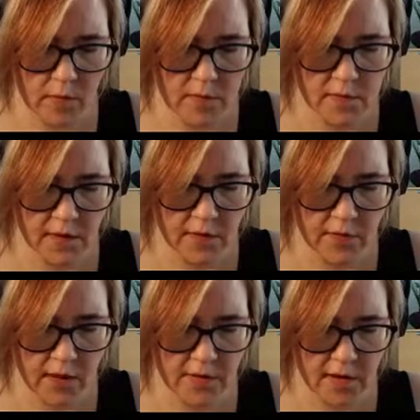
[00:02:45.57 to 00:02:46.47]
See, I've
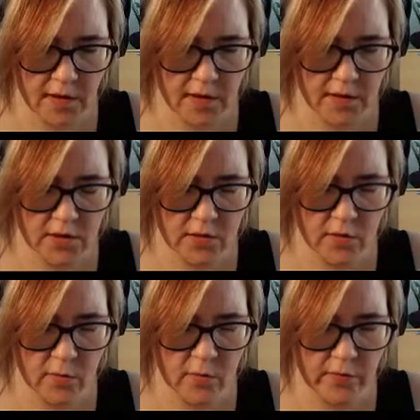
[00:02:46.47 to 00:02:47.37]
got that ice
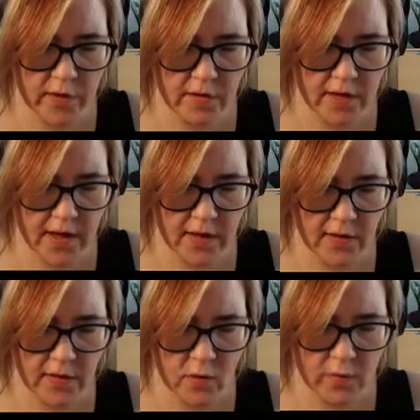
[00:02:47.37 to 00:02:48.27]
golem over there tanking
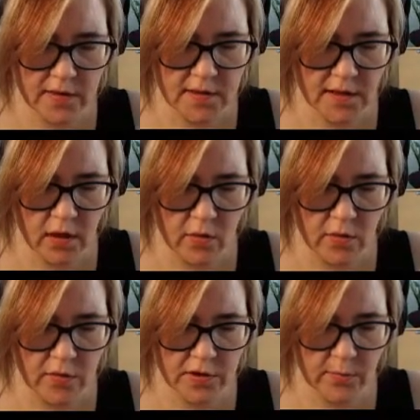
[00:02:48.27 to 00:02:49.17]
that whiz tower,
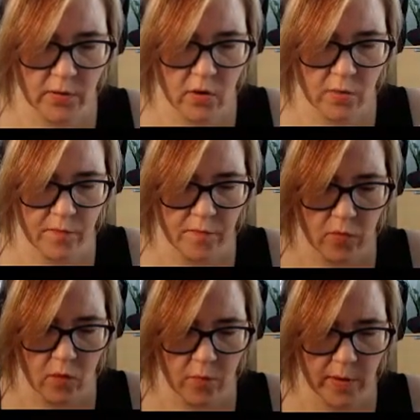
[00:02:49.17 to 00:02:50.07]
which I'm
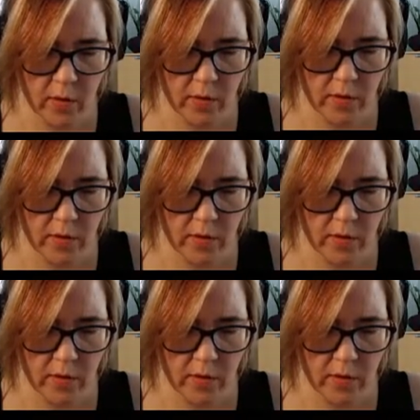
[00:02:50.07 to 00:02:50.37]
hoping